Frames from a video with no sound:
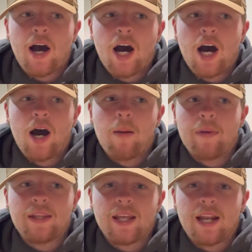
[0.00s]

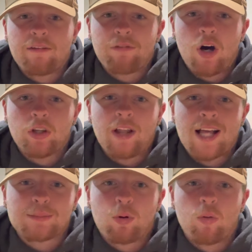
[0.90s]
And then the
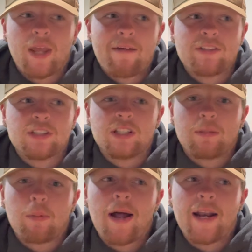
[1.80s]
last point we have is the
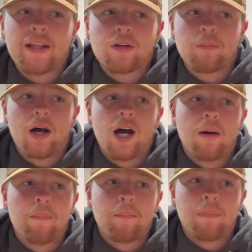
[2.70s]
diplomatic
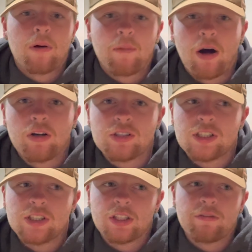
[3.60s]

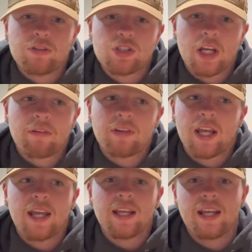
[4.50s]
policies of
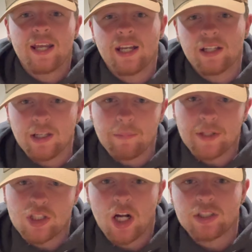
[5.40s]
JFK and Lyndon
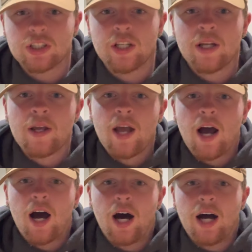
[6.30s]
B. Johnson
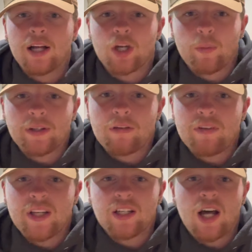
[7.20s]
going into
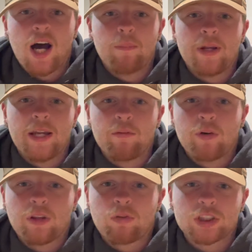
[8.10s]
Vietnam and
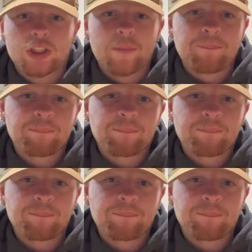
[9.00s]
with Russia.